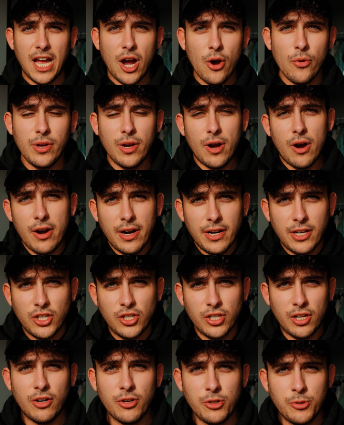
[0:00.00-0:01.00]
now we are at a
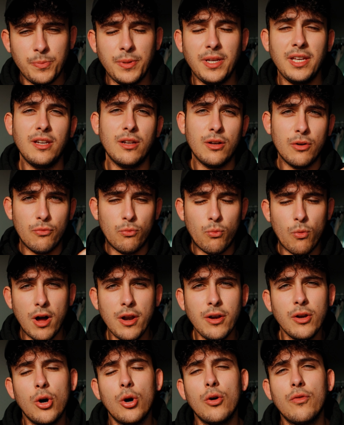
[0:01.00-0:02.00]
shutter speed of
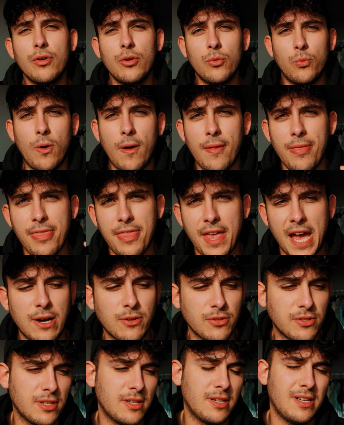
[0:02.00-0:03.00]

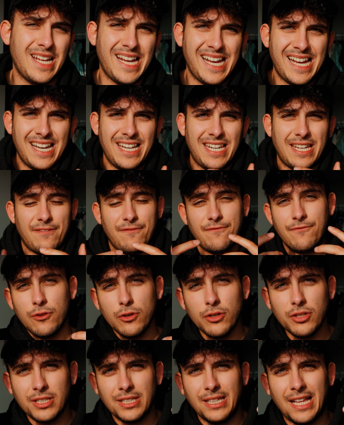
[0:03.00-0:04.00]
1/1000, and at
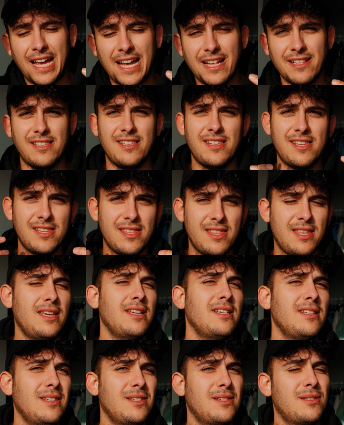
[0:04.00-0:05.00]
first glance,
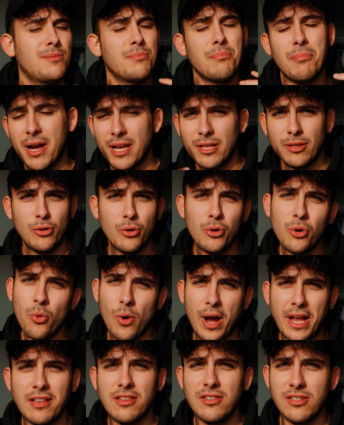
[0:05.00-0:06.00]
things might look
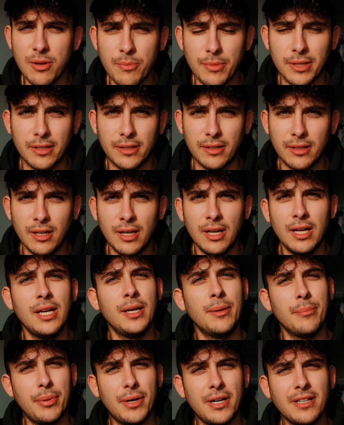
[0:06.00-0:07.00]
quite similar,
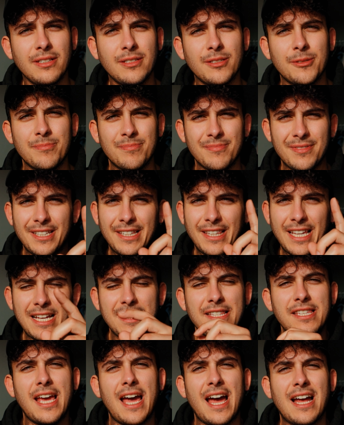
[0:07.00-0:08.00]
but
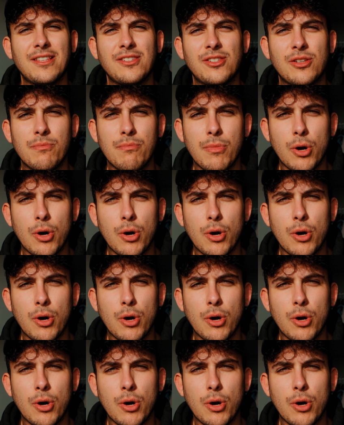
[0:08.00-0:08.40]
let's add some